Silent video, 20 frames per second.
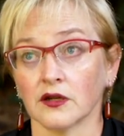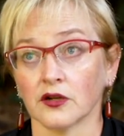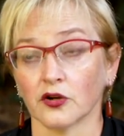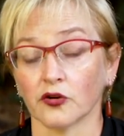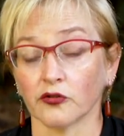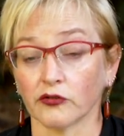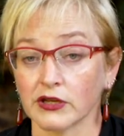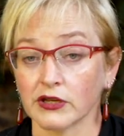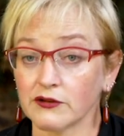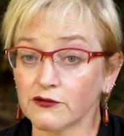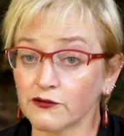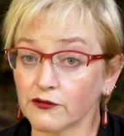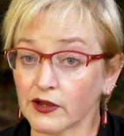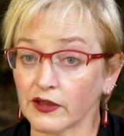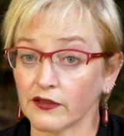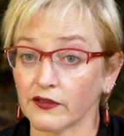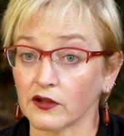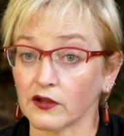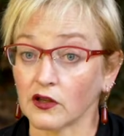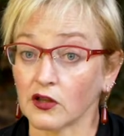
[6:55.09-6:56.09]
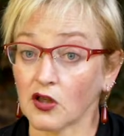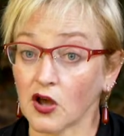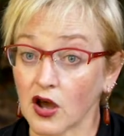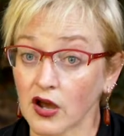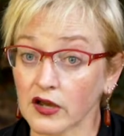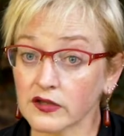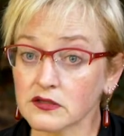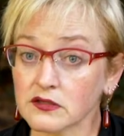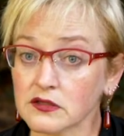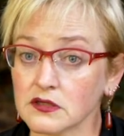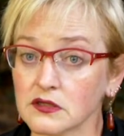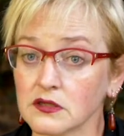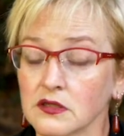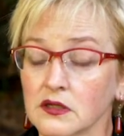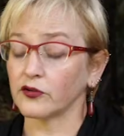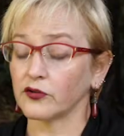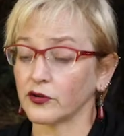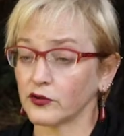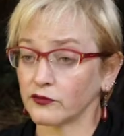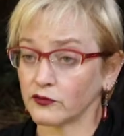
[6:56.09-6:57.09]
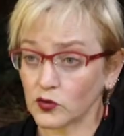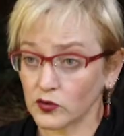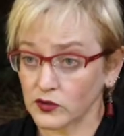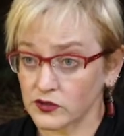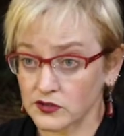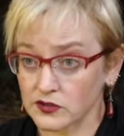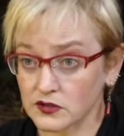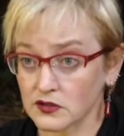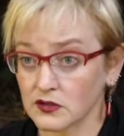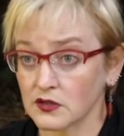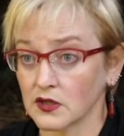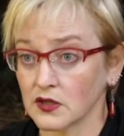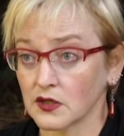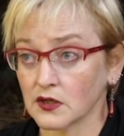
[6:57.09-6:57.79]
grief and the loss, although of course